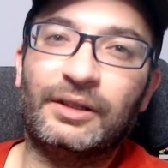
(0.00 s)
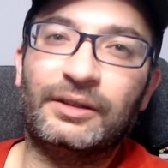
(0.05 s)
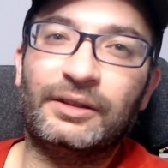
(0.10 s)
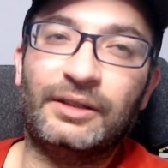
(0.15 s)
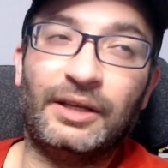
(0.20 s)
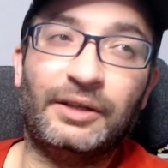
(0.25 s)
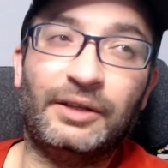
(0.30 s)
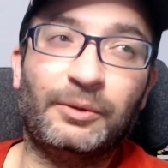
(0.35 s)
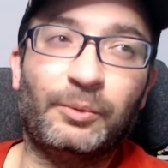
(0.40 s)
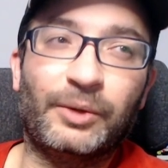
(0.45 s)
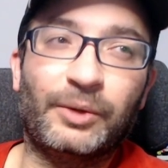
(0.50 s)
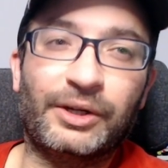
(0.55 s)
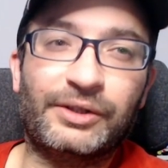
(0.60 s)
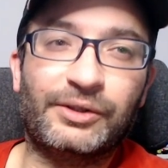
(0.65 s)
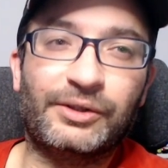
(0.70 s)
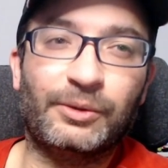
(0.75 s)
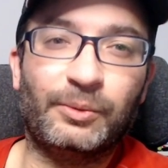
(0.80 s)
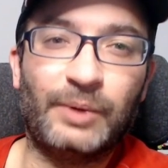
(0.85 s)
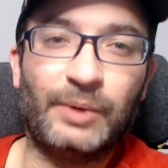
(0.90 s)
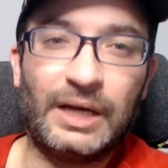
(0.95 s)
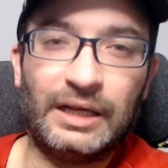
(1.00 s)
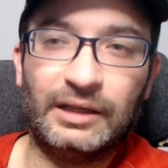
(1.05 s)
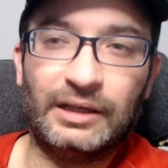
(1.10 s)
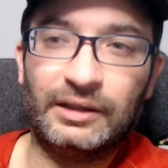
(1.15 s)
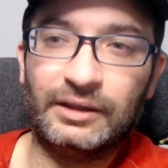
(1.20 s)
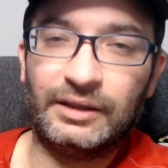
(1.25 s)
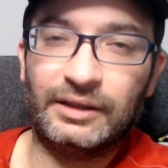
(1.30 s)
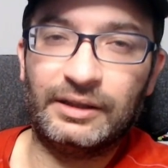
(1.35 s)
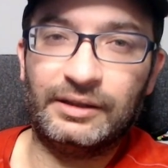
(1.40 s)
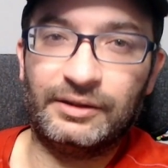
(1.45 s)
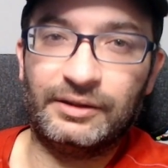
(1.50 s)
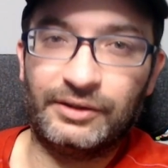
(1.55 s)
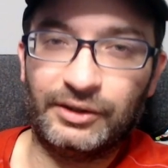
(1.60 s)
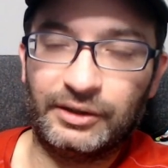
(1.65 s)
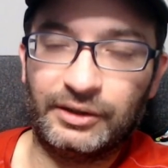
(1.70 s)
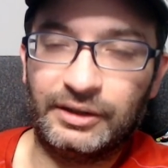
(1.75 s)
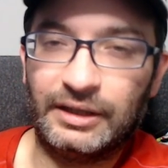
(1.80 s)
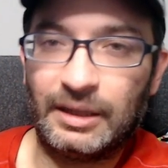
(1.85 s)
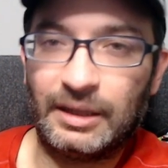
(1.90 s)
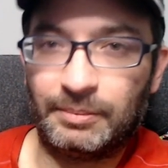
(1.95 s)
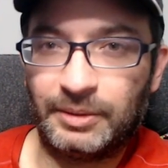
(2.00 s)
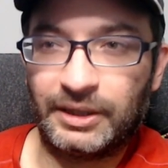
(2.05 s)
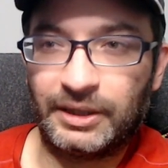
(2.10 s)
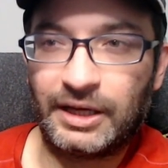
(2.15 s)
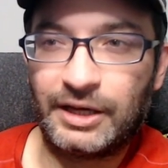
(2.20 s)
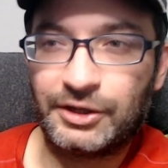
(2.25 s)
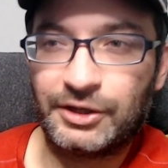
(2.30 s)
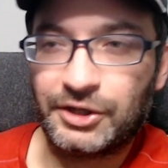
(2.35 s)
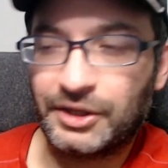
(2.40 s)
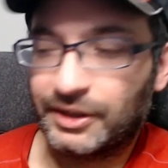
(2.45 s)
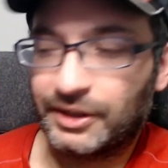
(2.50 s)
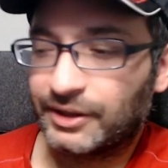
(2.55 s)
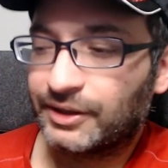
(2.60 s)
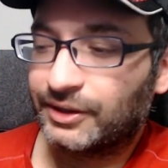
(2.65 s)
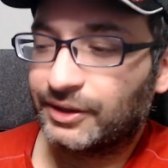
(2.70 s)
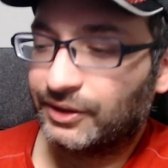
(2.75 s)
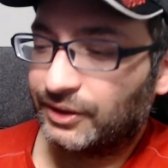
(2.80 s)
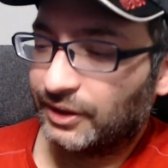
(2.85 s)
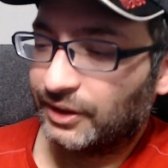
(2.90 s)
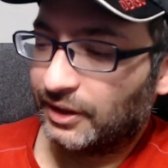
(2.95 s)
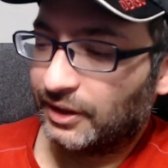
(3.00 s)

They didn't work so well in certain applications